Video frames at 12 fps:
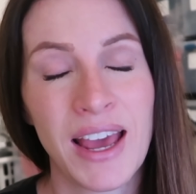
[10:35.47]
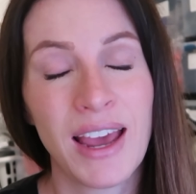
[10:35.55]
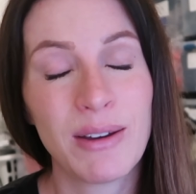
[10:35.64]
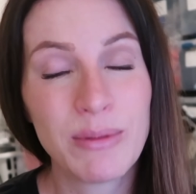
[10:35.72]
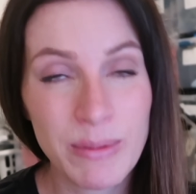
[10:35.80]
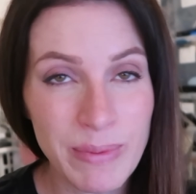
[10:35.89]

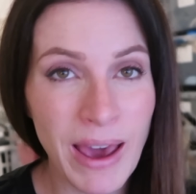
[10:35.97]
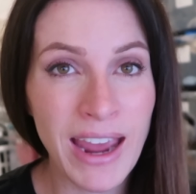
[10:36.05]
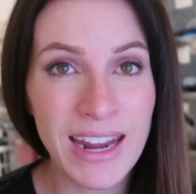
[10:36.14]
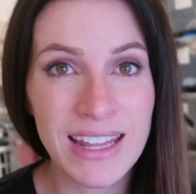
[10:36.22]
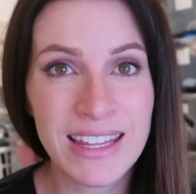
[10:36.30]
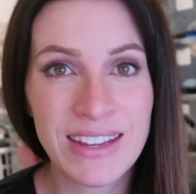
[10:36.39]
I'll be
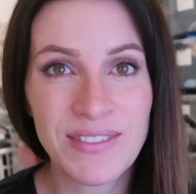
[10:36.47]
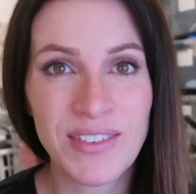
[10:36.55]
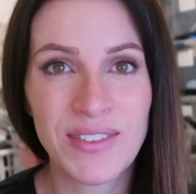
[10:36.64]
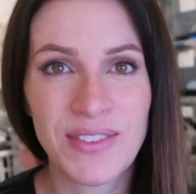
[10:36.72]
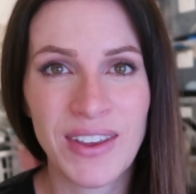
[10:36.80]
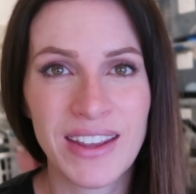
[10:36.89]
back in the
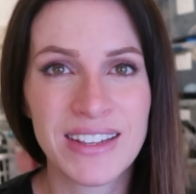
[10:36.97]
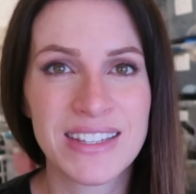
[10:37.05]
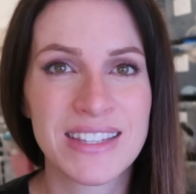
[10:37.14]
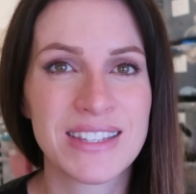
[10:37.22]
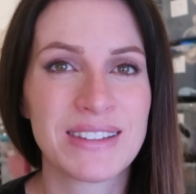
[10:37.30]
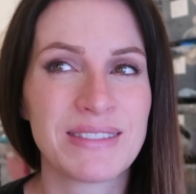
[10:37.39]
infant
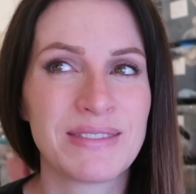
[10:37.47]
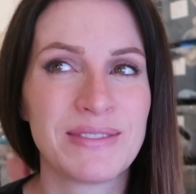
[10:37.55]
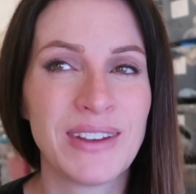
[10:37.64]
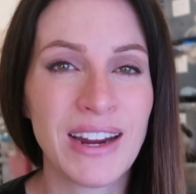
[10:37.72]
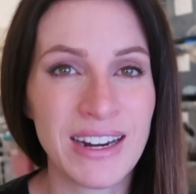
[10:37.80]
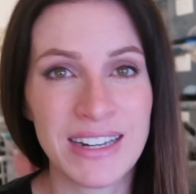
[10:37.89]
phase
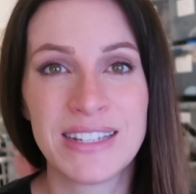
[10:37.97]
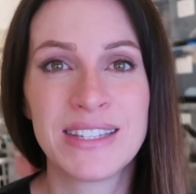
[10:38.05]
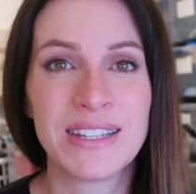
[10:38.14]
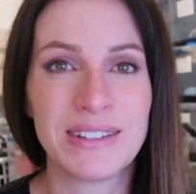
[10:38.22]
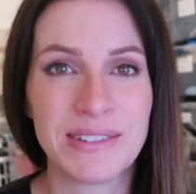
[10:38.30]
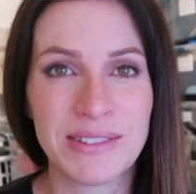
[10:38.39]
very
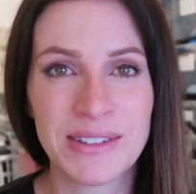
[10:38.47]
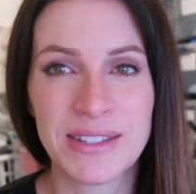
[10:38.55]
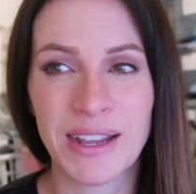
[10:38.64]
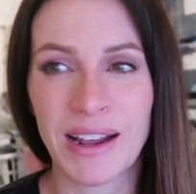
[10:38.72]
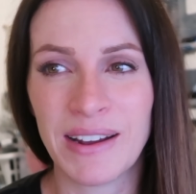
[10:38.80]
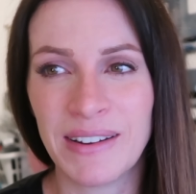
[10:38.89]
soon,
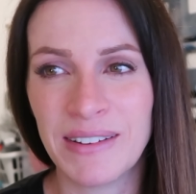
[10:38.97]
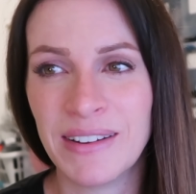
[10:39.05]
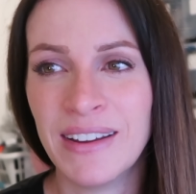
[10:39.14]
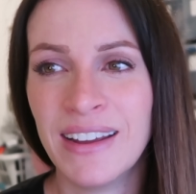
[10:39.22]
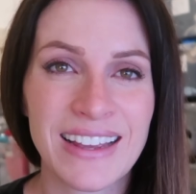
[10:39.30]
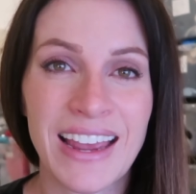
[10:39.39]
so
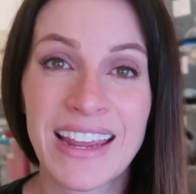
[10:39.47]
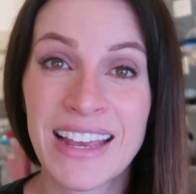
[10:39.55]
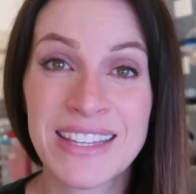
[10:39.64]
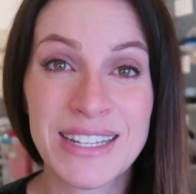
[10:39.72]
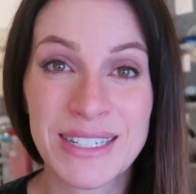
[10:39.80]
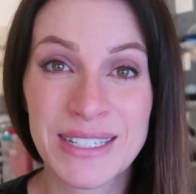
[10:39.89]
I
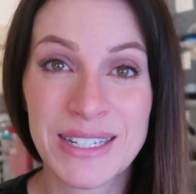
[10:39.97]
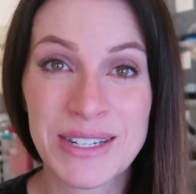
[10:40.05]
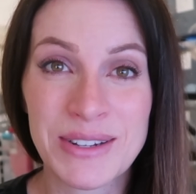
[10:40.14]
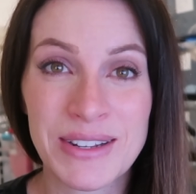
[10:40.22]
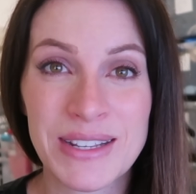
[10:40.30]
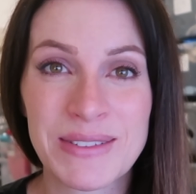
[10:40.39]
guess I'll just
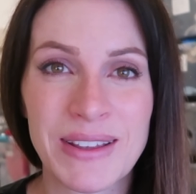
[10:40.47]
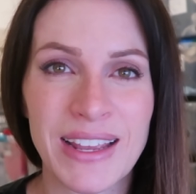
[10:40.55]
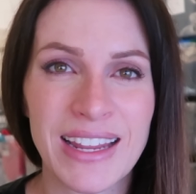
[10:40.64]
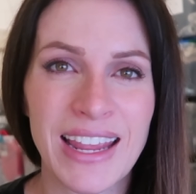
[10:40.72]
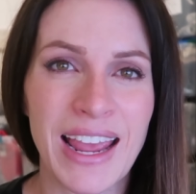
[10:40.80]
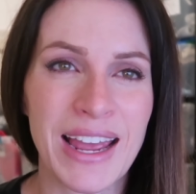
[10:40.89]
enjoy this while I
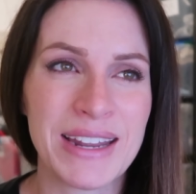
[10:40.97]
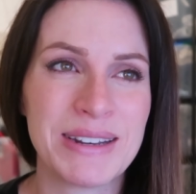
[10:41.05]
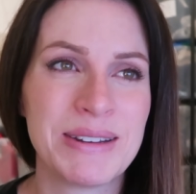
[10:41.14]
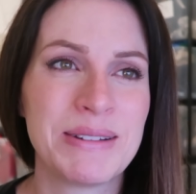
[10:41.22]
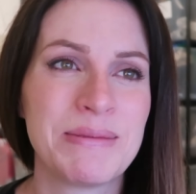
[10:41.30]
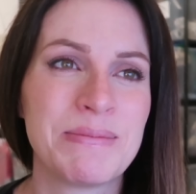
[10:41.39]

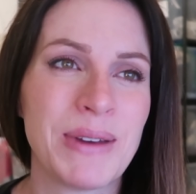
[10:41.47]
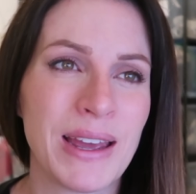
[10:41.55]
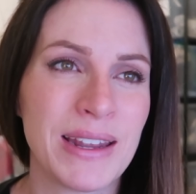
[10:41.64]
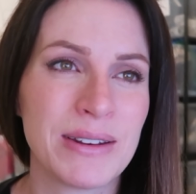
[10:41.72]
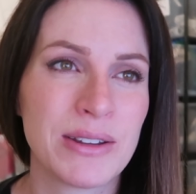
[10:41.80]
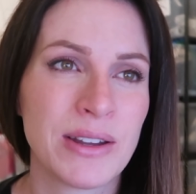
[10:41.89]
can.
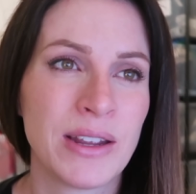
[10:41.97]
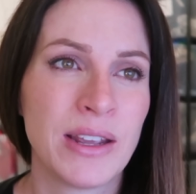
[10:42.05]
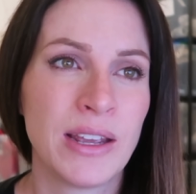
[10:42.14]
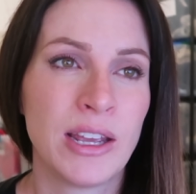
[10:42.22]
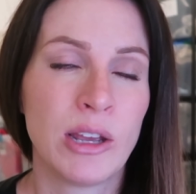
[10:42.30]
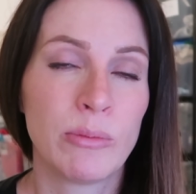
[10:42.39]
But
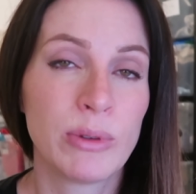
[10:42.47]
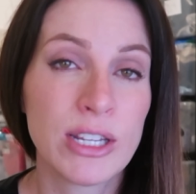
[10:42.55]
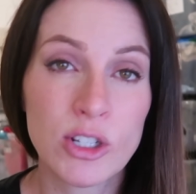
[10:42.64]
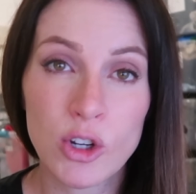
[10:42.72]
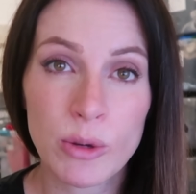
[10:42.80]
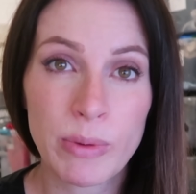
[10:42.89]
please
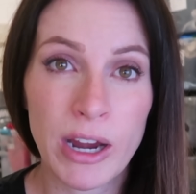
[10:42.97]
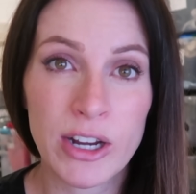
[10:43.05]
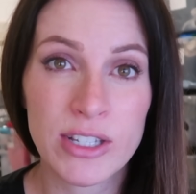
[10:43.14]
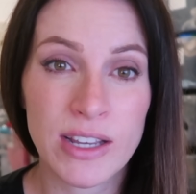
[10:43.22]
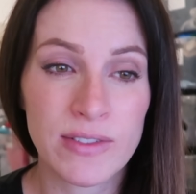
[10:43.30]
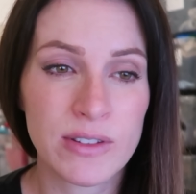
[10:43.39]
don't compare
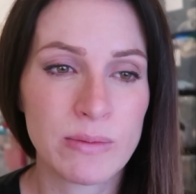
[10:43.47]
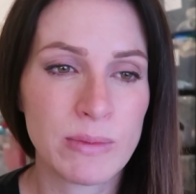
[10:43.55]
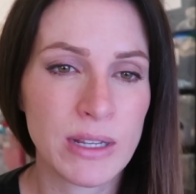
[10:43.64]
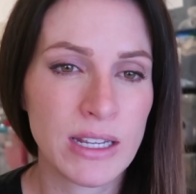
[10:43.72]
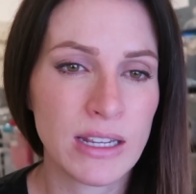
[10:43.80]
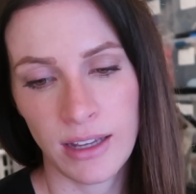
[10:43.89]
yourself to
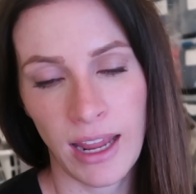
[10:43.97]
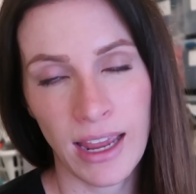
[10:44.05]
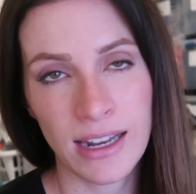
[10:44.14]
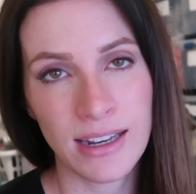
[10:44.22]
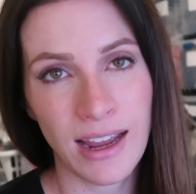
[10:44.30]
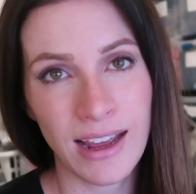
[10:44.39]
me.
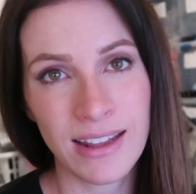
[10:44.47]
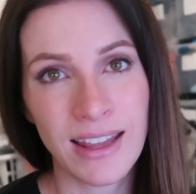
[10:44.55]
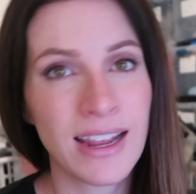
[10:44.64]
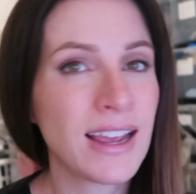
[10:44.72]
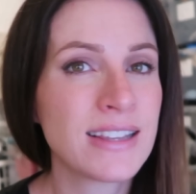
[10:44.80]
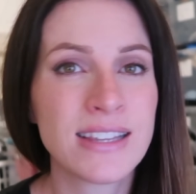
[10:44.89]
And
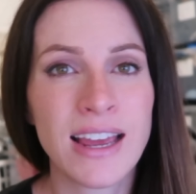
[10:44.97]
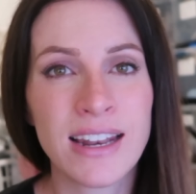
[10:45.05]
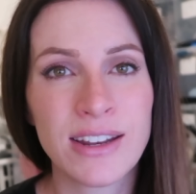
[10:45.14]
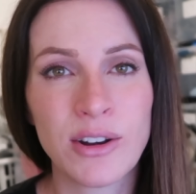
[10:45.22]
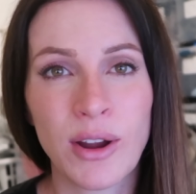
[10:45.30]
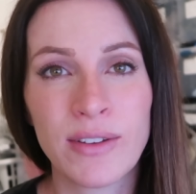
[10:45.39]
like I said,
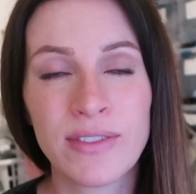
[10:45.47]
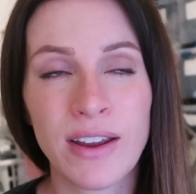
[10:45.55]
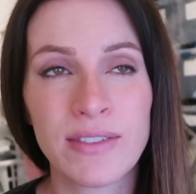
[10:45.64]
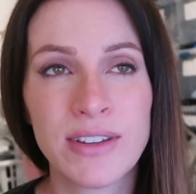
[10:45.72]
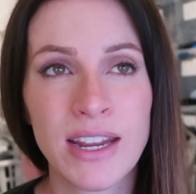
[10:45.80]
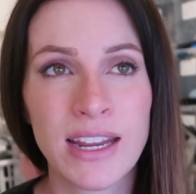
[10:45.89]
you know,
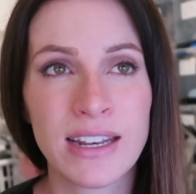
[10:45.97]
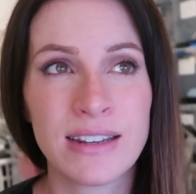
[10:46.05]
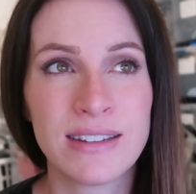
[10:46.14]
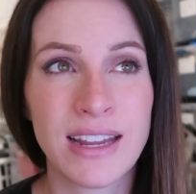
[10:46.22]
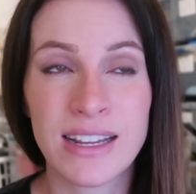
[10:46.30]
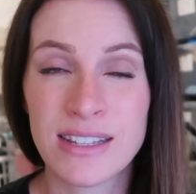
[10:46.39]
I've
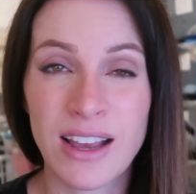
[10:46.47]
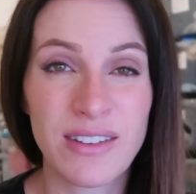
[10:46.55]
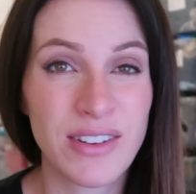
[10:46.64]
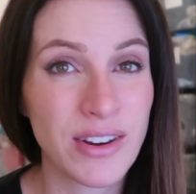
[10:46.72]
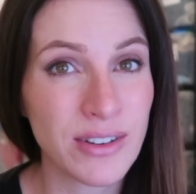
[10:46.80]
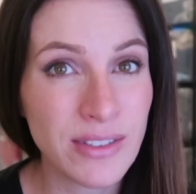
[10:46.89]
taken days off
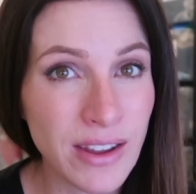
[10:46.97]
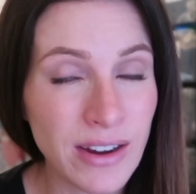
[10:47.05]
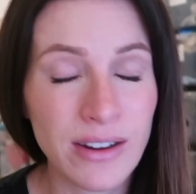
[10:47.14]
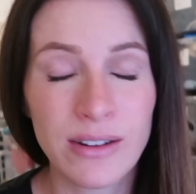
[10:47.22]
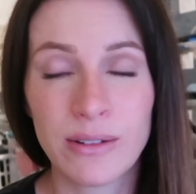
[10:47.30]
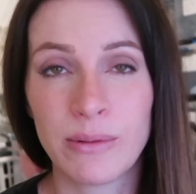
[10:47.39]
here and
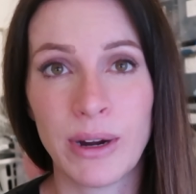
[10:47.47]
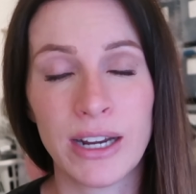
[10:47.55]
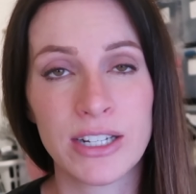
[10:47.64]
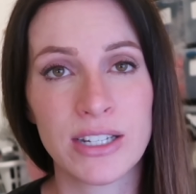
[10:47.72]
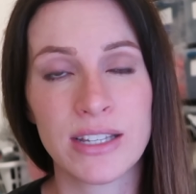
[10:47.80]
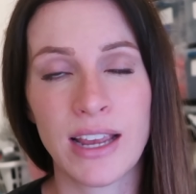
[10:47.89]
there where I
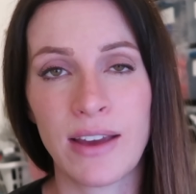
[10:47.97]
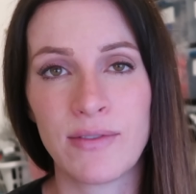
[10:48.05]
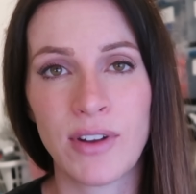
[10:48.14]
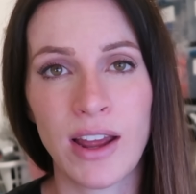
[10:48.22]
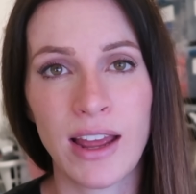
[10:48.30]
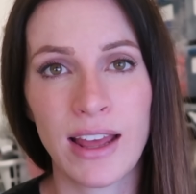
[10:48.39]
just have
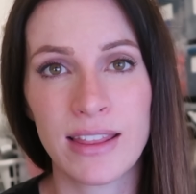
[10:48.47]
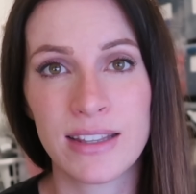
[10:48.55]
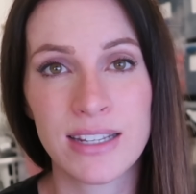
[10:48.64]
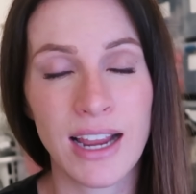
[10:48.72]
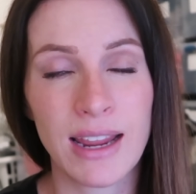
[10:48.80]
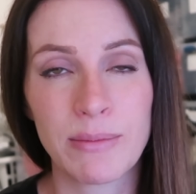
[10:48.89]
not had
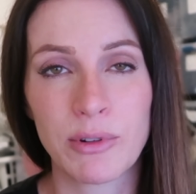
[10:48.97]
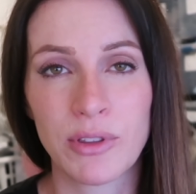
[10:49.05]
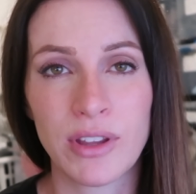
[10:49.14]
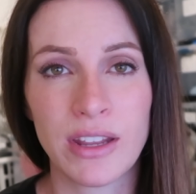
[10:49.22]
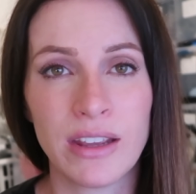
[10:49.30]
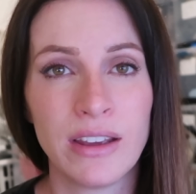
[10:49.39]
the time or
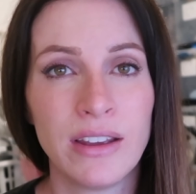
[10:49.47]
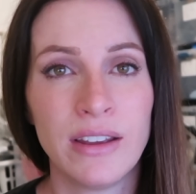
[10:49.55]
the